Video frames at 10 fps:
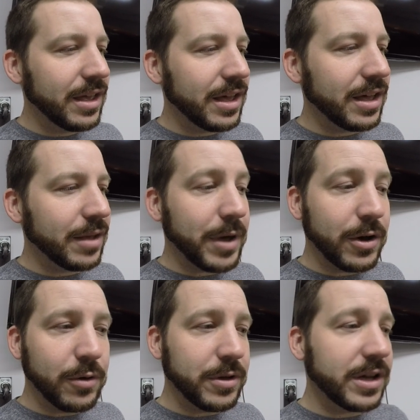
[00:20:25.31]
I
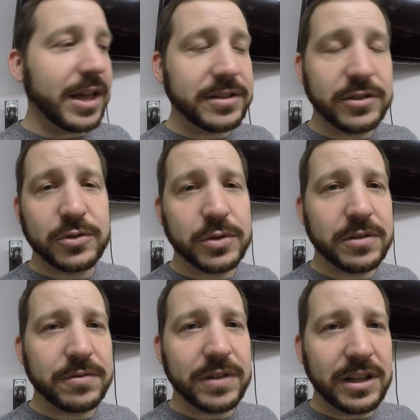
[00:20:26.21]
hope y'all guys enjoy the
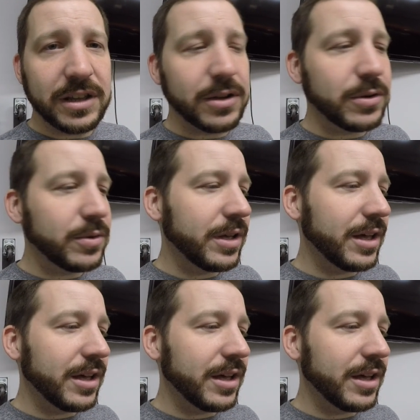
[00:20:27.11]
video.